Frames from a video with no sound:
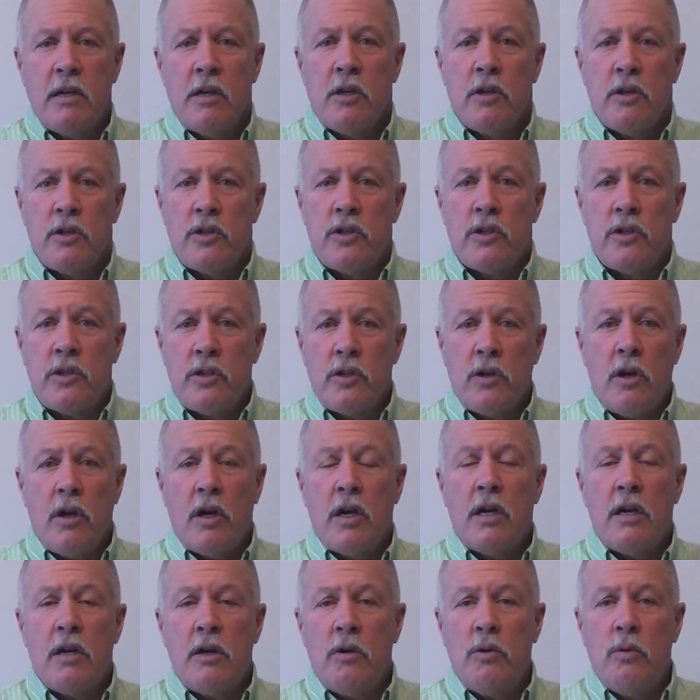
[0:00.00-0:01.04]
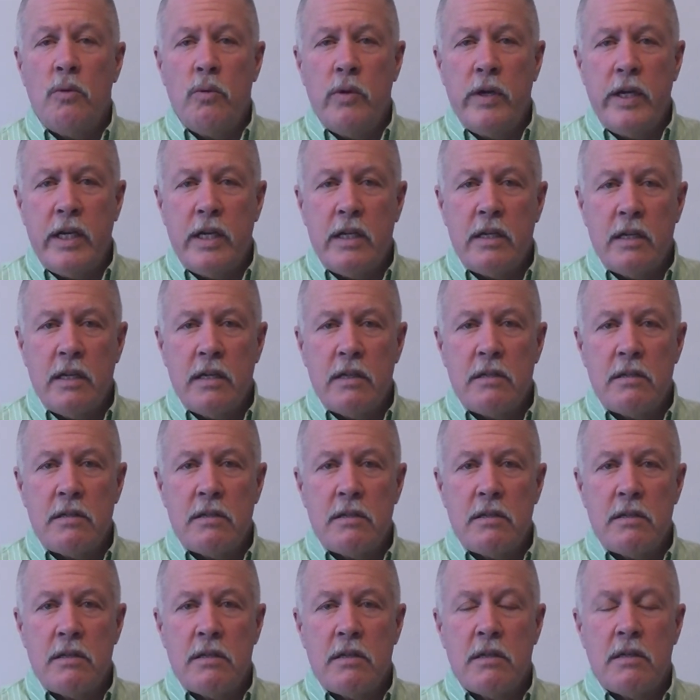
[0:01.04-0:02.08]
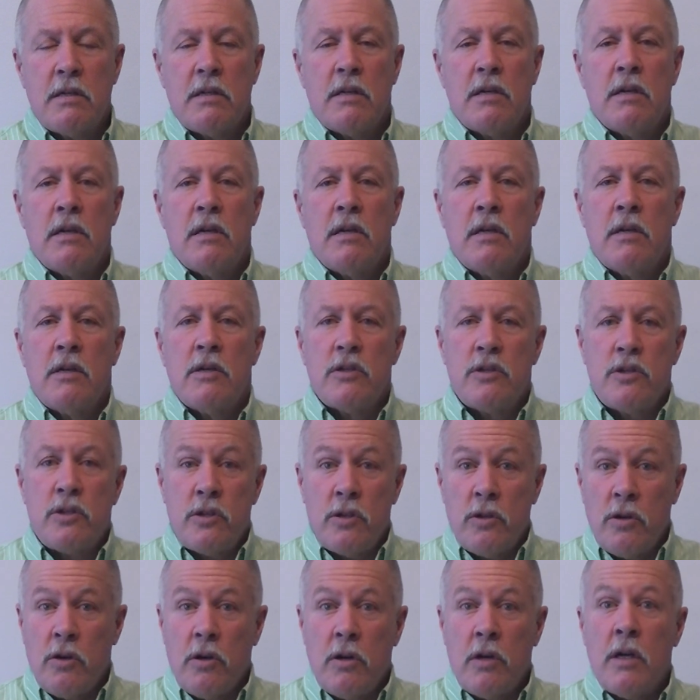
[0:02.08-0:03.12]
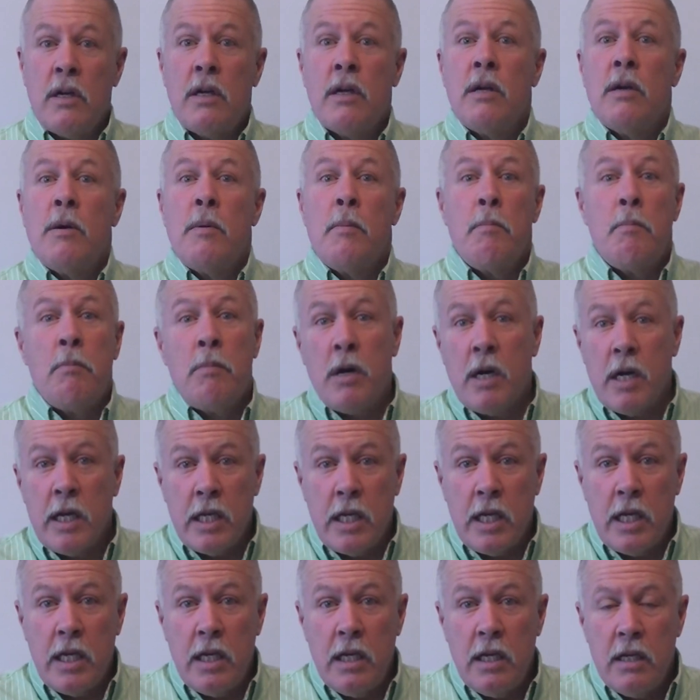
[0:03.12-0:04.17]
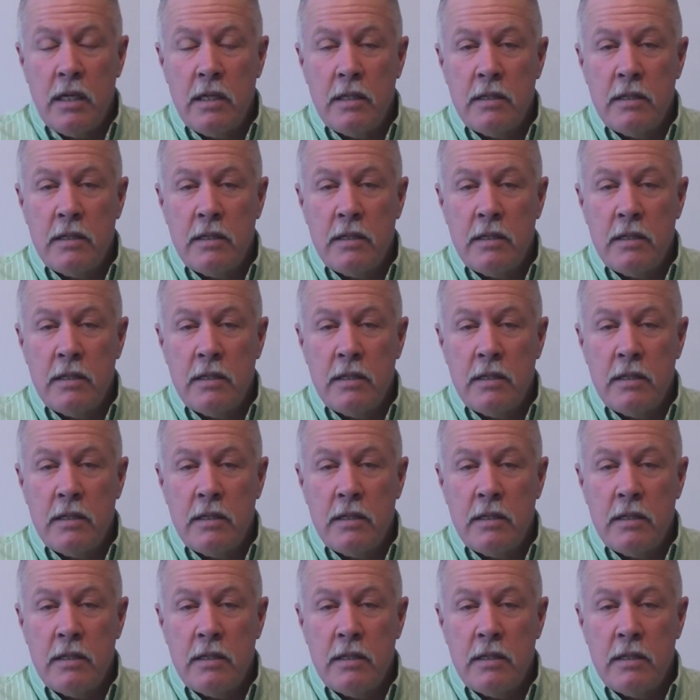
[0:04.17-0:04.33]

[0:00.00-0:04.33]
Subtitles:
saw a weakness, saw money,